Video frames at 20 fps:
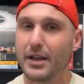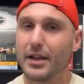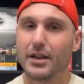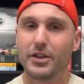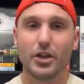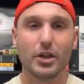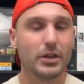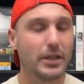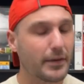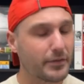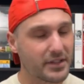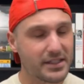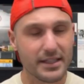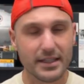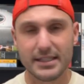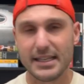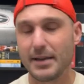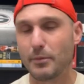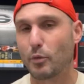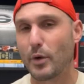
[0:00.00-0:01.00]
You'd love to see the
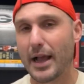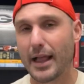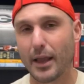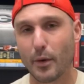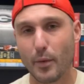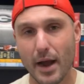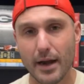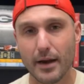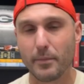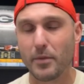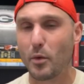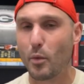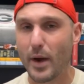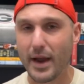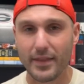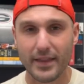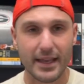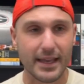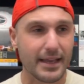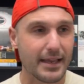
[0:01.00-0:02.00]
team rally around him the way
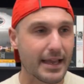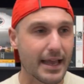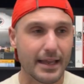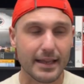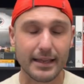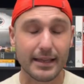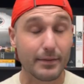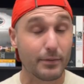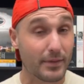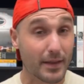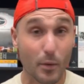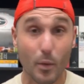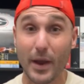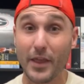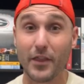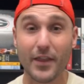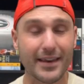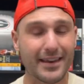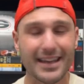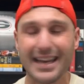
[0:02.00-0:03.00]
that
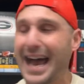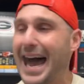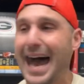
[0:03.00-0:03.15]
they did.